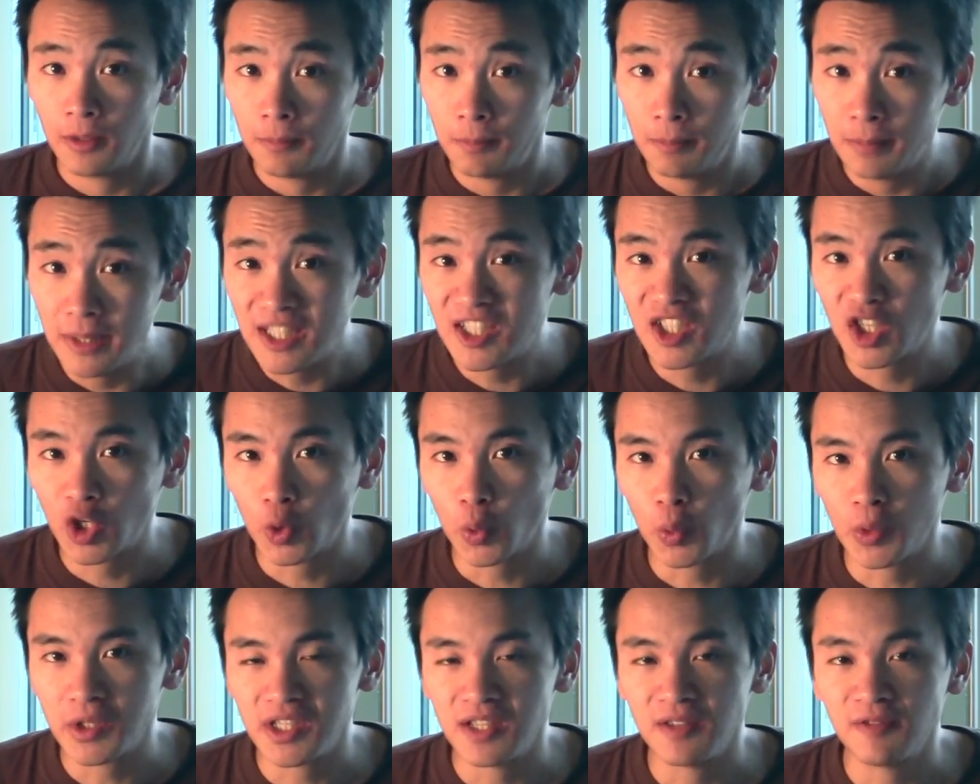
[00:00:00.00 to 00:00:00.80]
Bitcoin
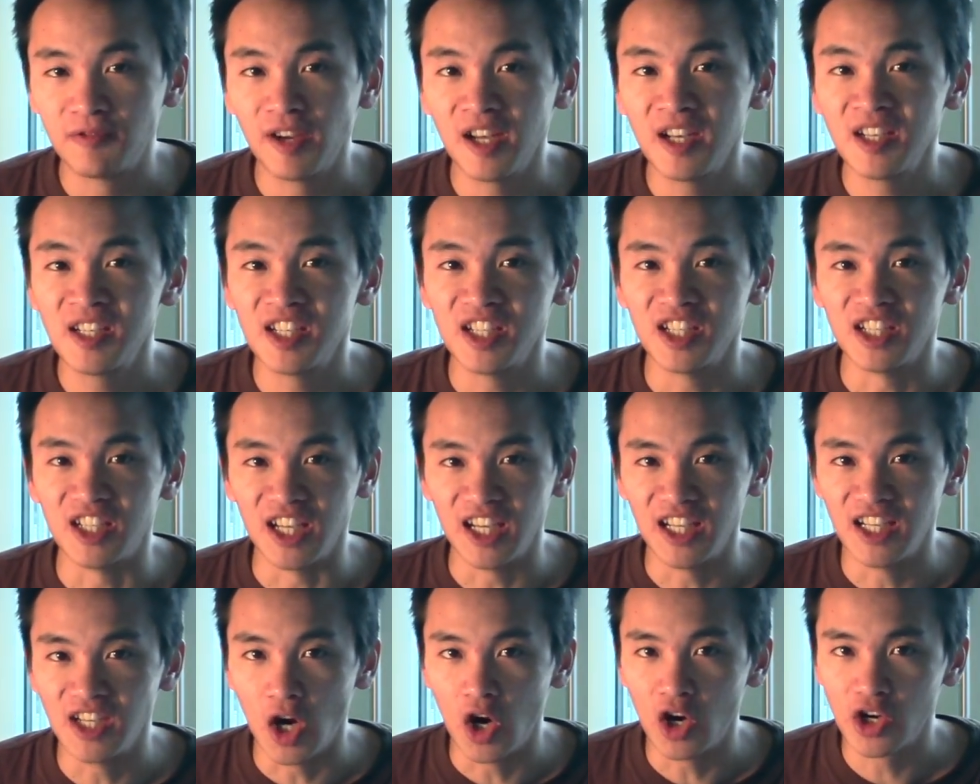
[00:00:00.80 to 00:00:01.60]
was invented
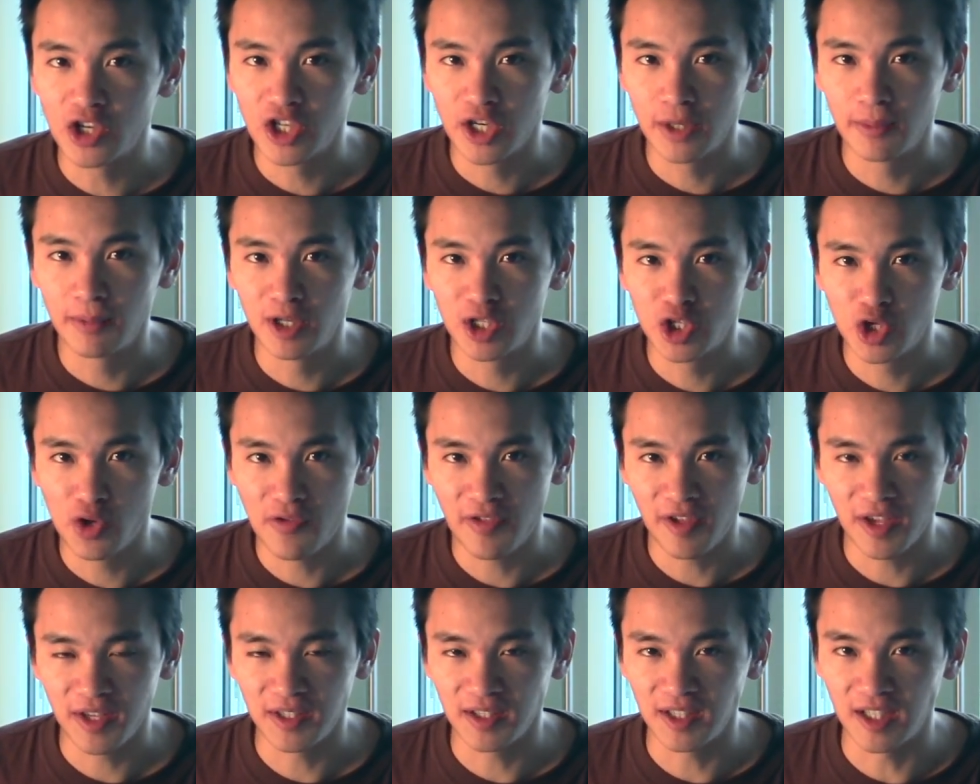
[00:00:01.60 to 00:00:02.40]
in October
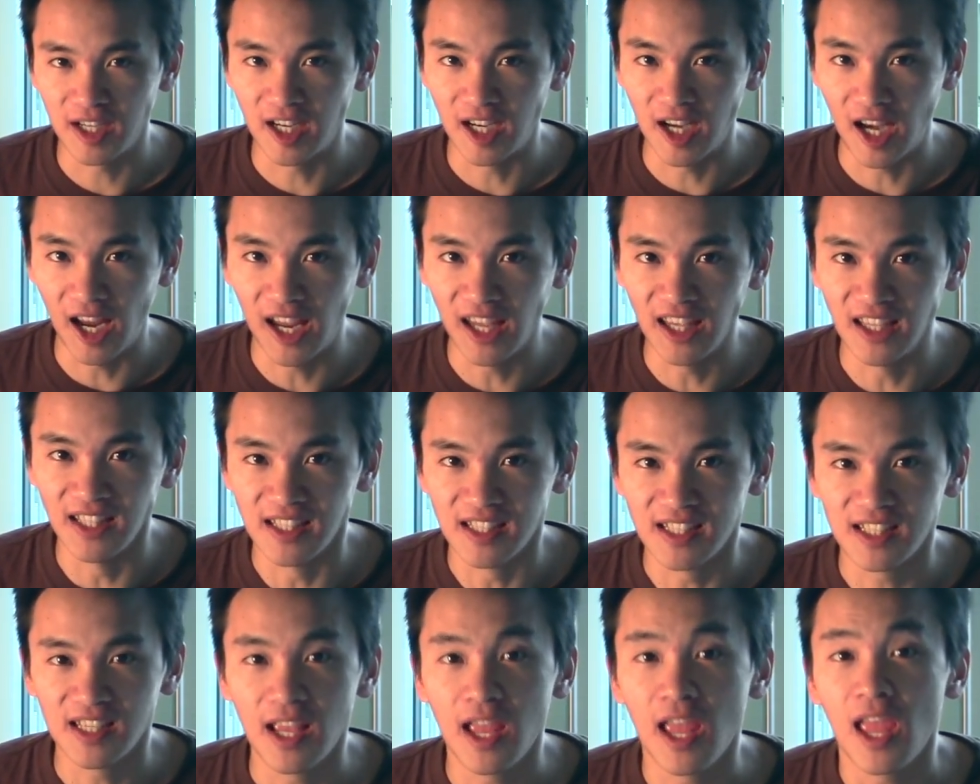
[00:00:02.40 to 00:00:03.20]

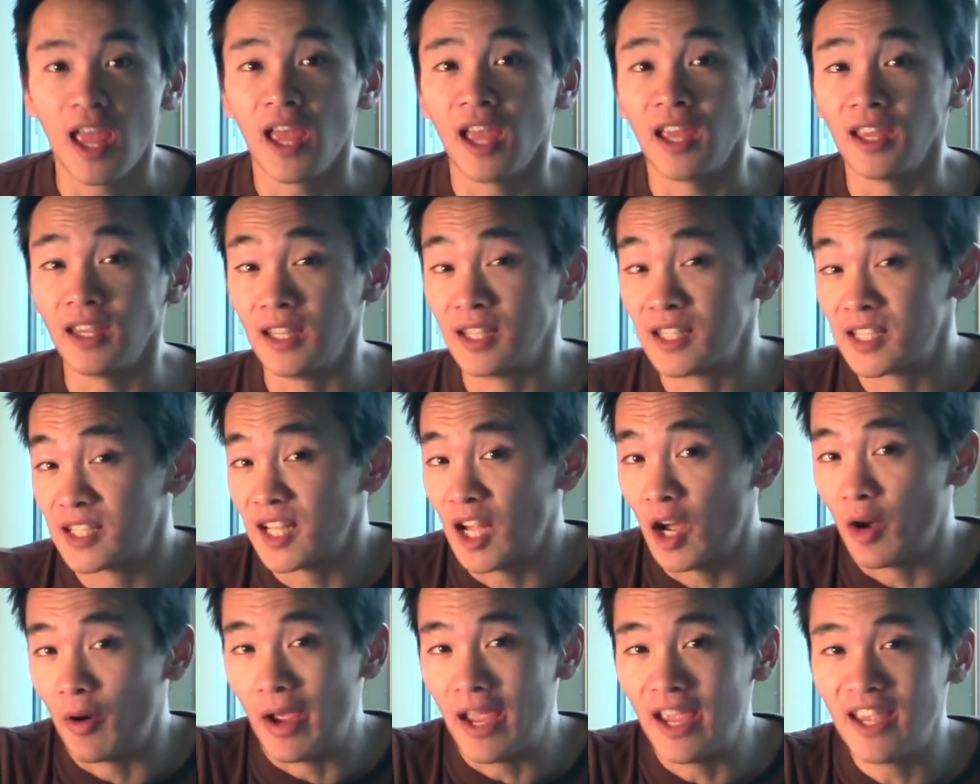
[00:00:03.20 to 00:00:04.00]
2008. It's
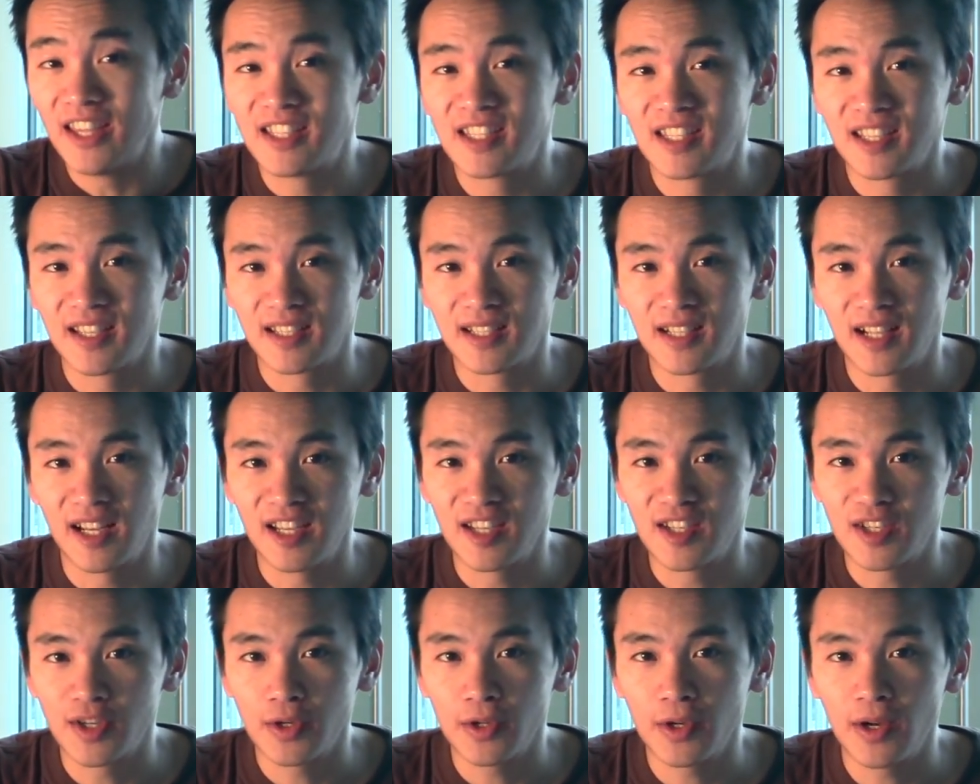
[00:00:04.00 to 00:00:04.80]
now eight years
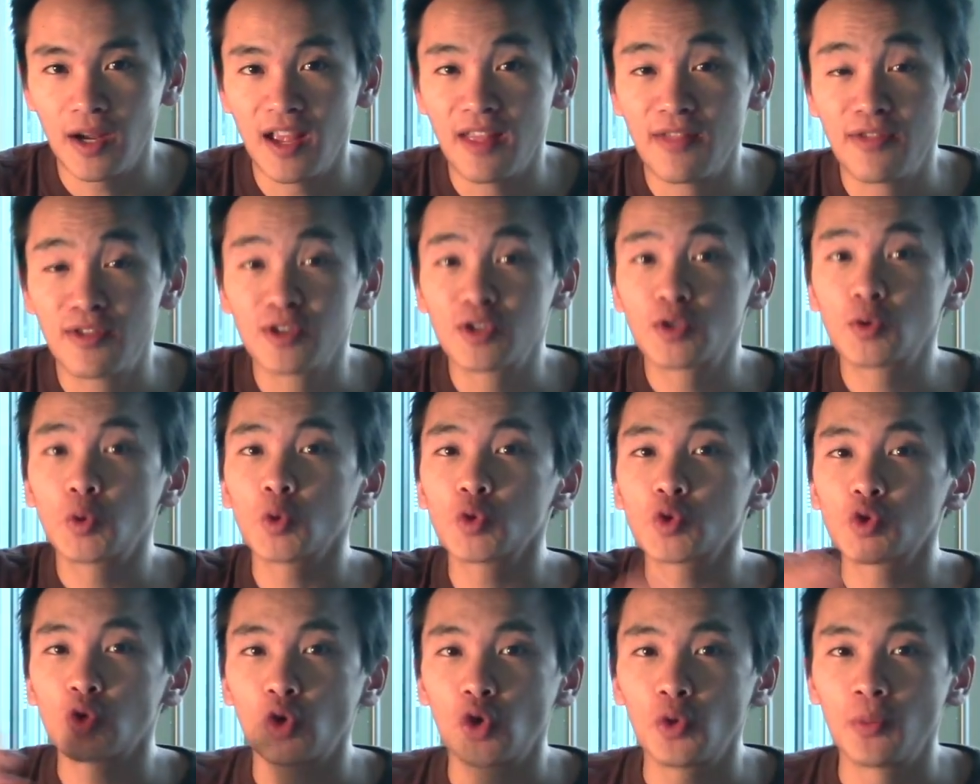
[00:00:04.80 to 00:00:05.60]
later, and the
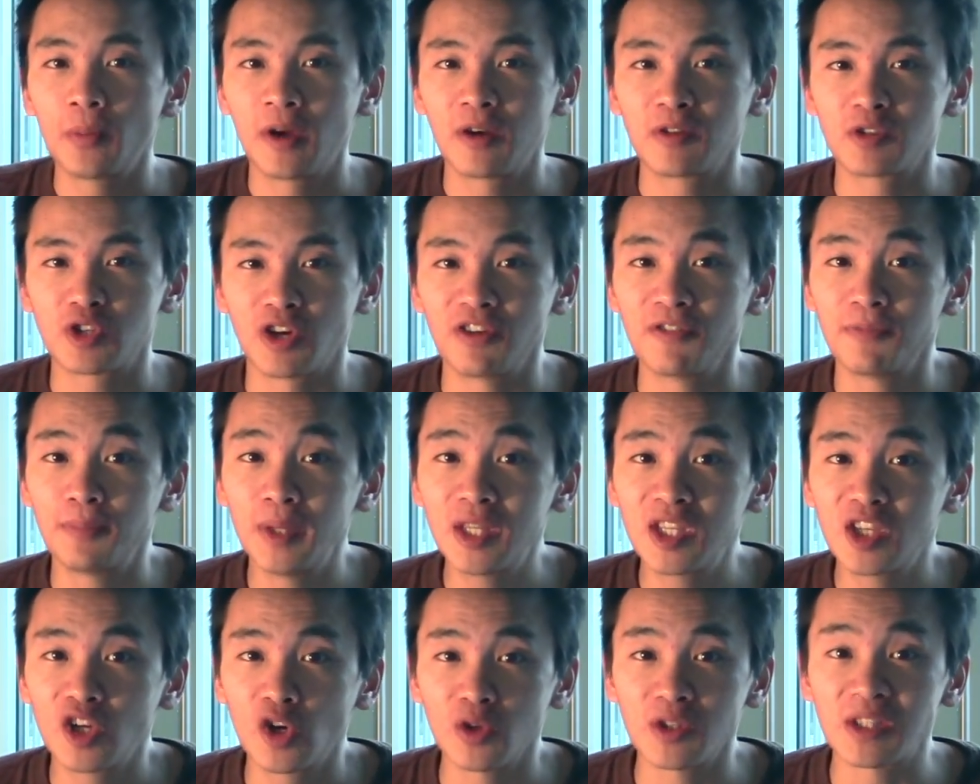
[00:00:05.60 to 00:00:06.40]
total amount of
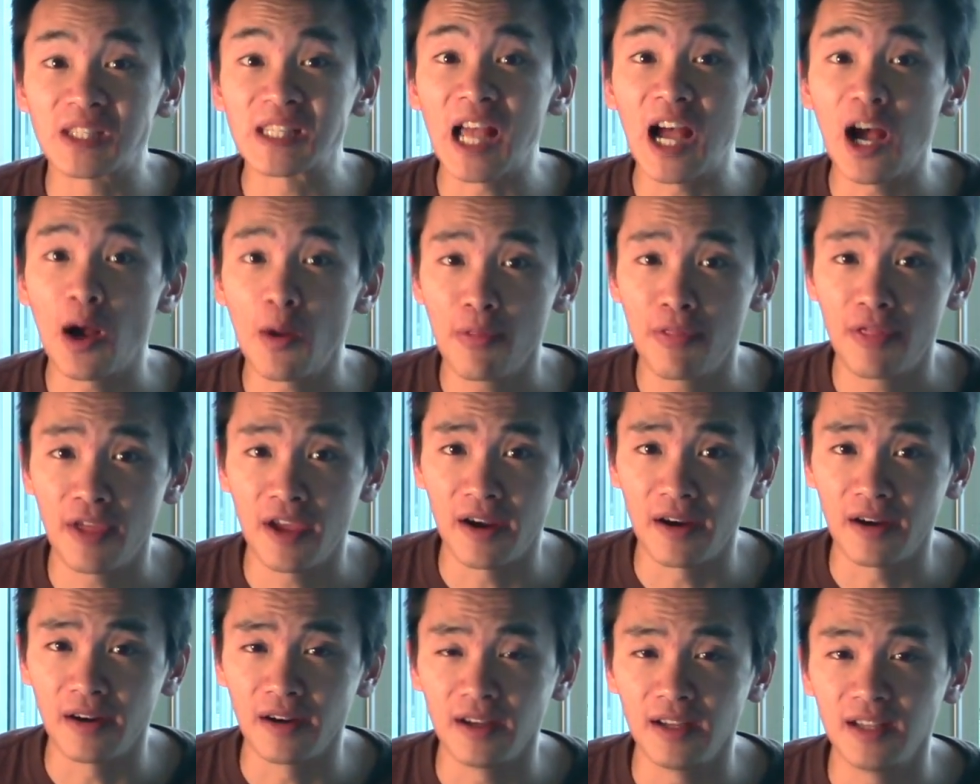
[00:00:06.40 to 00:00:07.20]
Bitcoins out
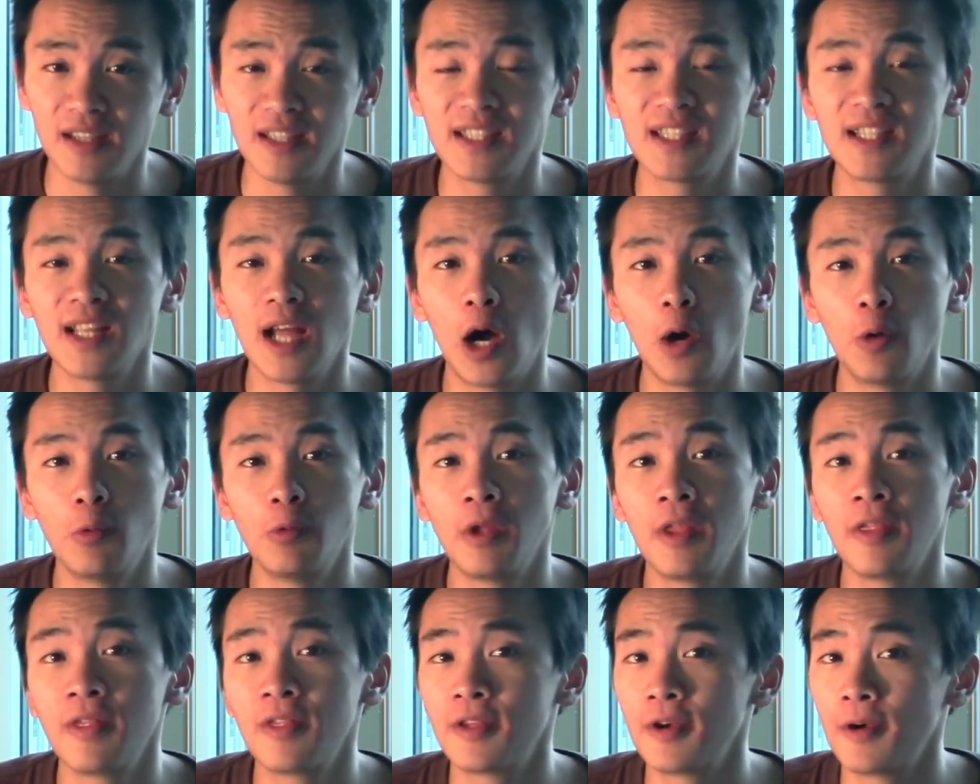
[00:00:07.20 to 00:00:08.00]
there is now
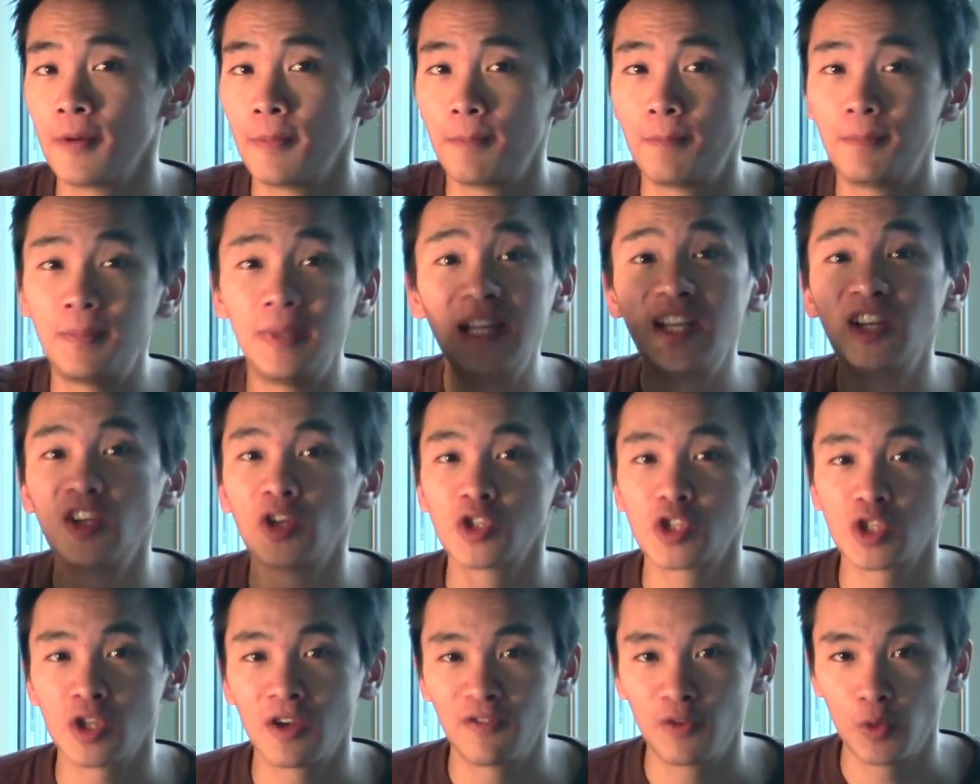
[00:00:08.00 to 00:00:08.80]
in the
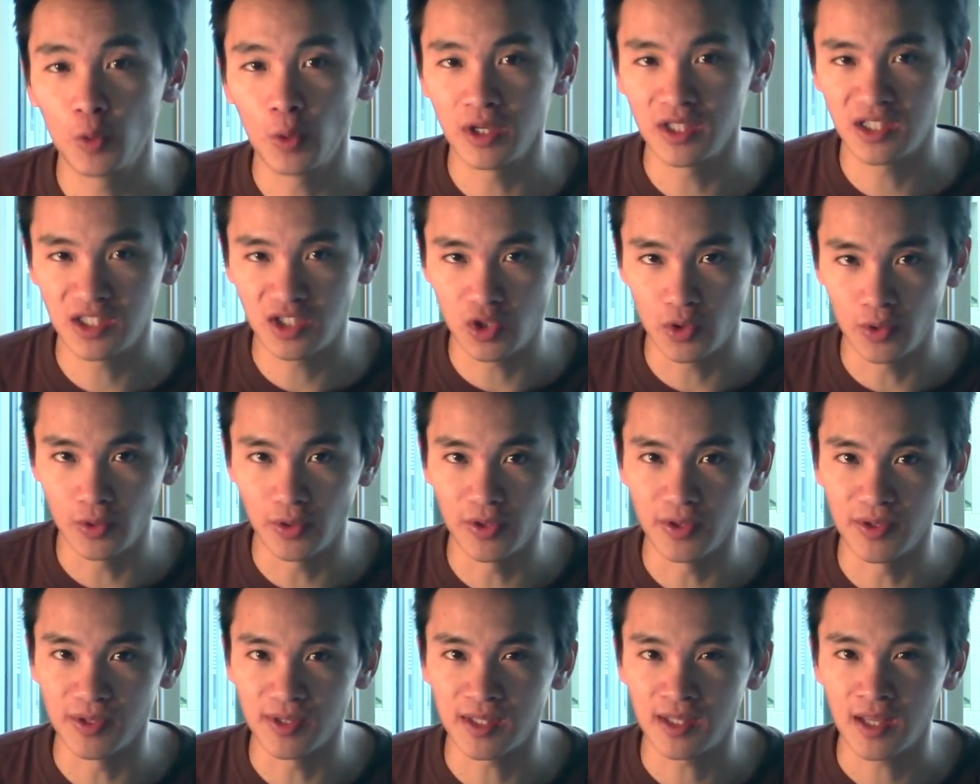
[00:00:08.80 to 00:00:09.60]
billions of US
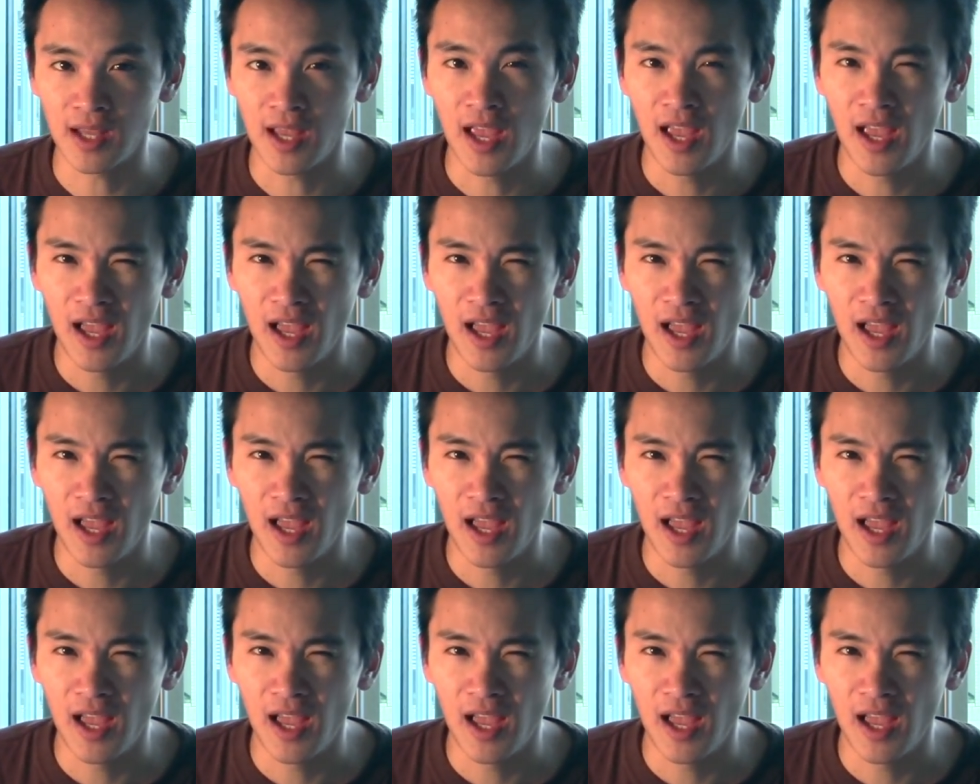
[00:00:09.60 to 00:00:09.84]
dollars.